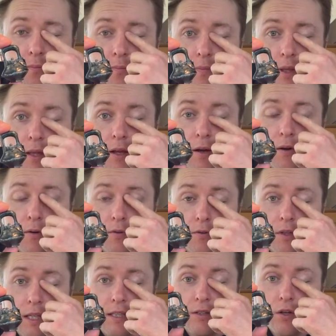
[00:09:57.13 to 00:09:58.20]
though
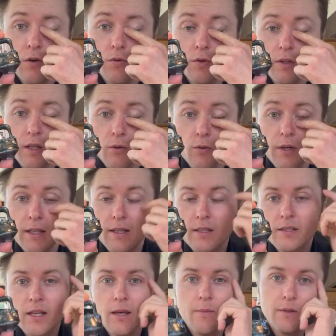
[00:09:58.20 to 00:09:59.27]
these don't really read the
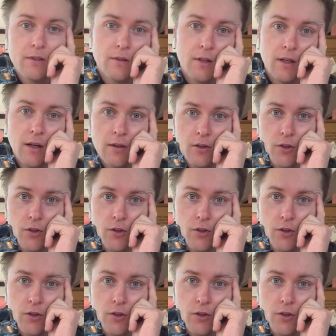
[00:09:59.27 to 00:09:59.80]
same as the other